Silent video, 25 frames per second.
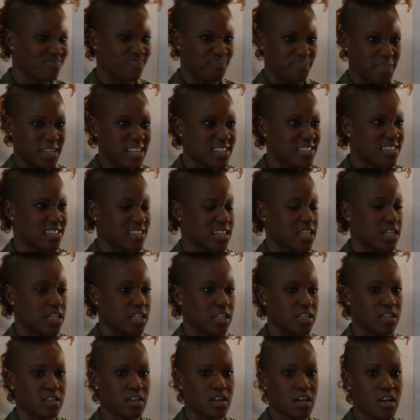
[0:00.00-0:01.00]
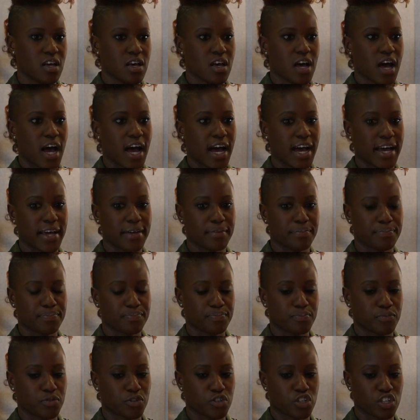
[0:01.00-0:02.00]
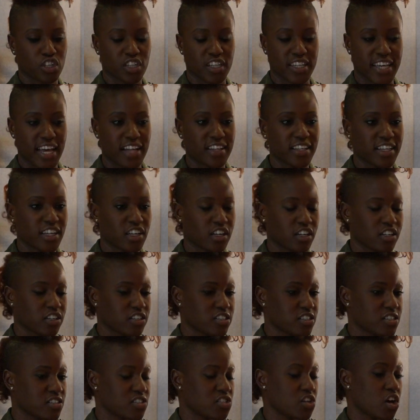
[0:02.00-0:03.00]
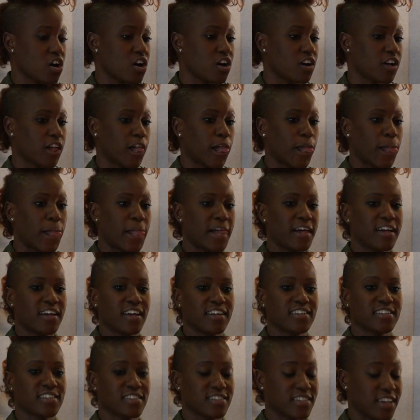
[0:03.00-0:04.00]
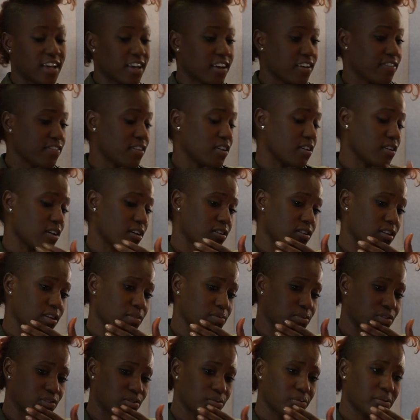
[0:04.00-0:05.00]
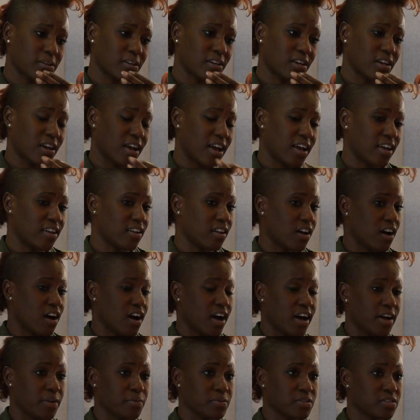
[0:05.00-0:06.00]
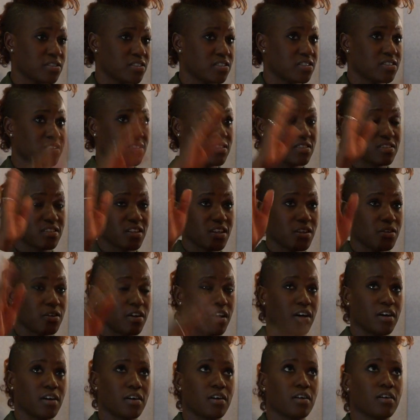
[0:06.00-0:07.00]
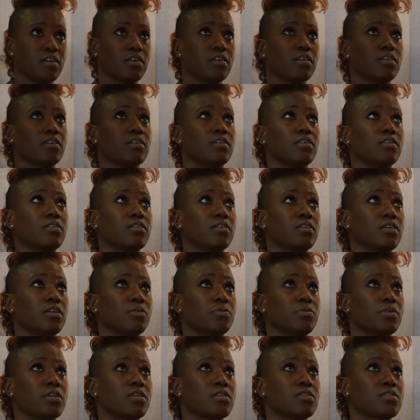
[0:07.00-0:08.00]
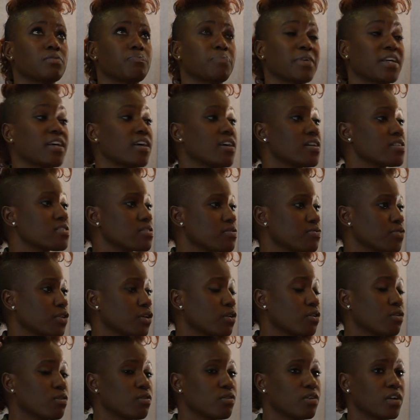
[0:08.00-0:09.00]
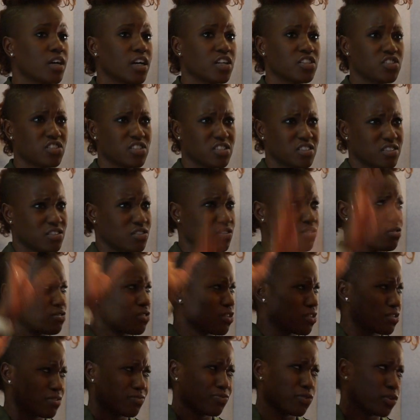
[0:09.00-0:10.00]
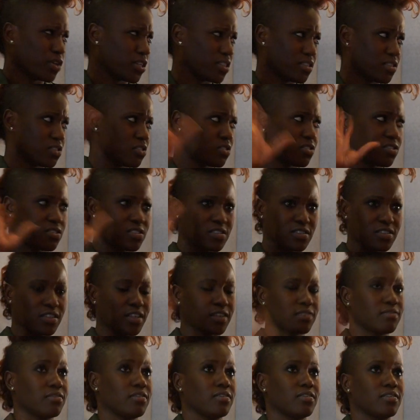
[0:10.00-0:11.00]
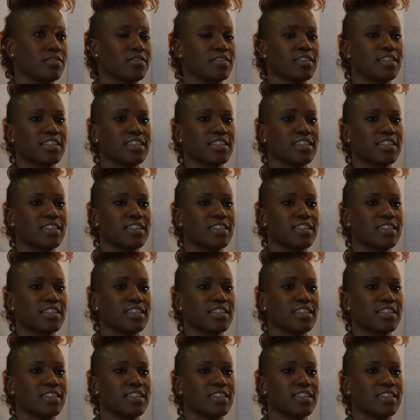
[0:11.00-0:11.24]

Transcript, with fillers: beastie. And I took a Kelly Clarkson song to Dave, and, and I was doing it, and I was it, uh, it was because of you, mm-hmm. and she, you know, her voice, she's just like, Ugh.